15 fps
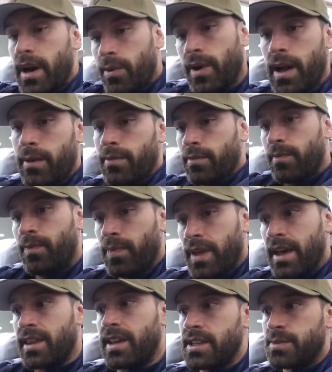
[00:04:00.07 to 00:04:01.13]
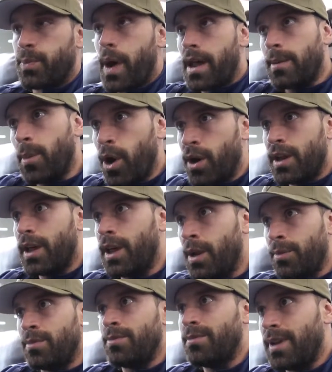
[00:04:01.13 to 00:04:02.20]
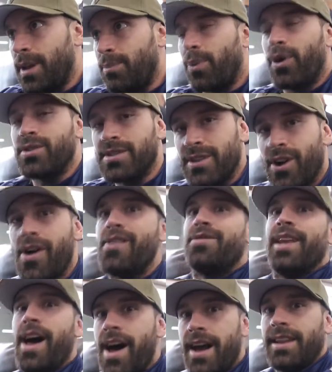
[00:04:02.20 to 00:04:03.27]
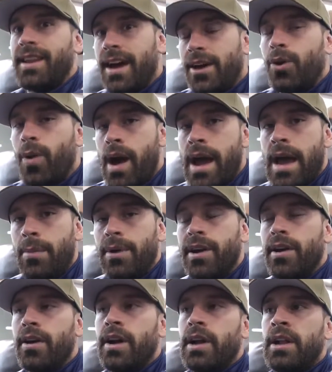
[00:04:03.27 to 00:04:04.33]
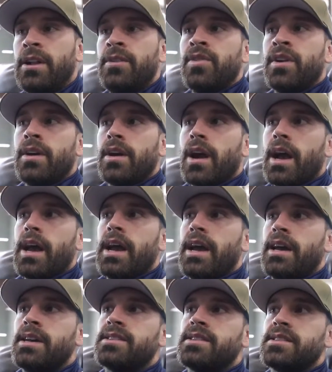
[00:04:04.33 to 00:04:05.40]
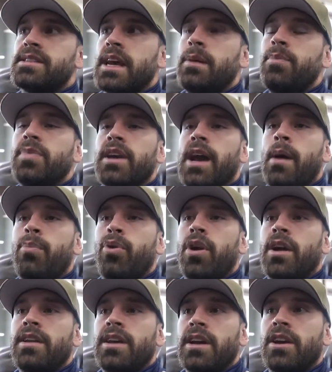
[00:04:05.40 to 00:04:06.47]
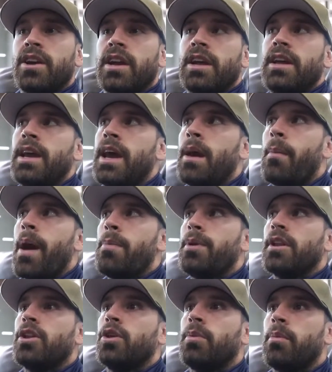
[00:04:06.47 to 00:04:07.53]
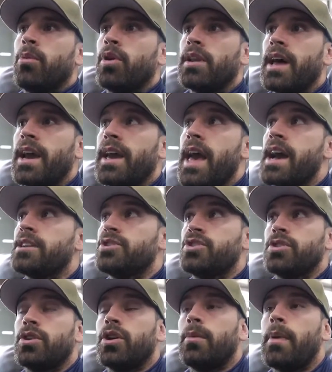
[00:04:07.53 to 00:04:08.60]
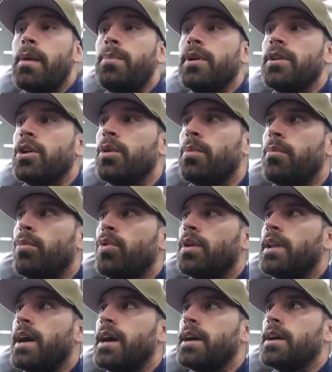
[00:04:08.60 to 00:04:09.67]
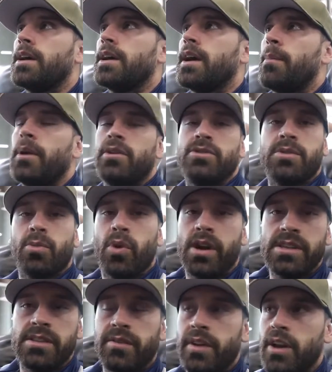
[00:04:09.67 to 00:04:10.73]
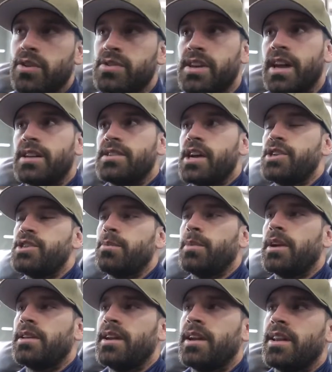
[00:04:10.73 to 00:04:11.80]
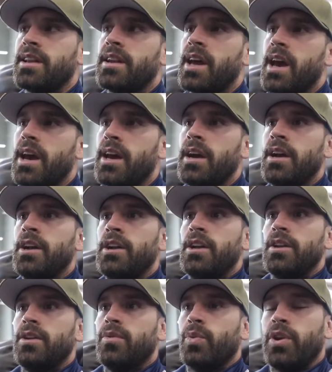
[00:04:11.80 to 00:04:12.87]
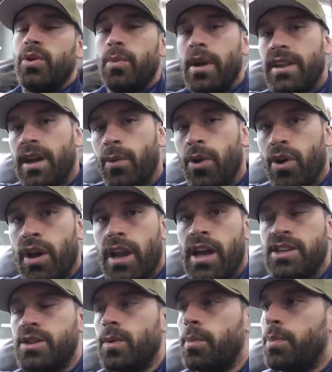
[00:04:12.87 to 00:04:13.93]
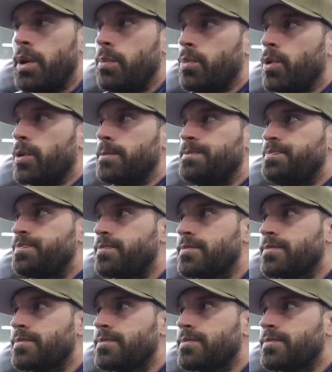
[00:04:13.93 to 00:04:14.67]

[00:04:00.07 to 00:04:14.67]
like like like this Bradley Martin in in person, offline, like who I am here is the same thing I put on the internet. Yeah, it might be a little bit more like extra, or it might be a little bit more like uh, I might do some crazy videos to get attention. But at the end of the day, when you make that real connection with people,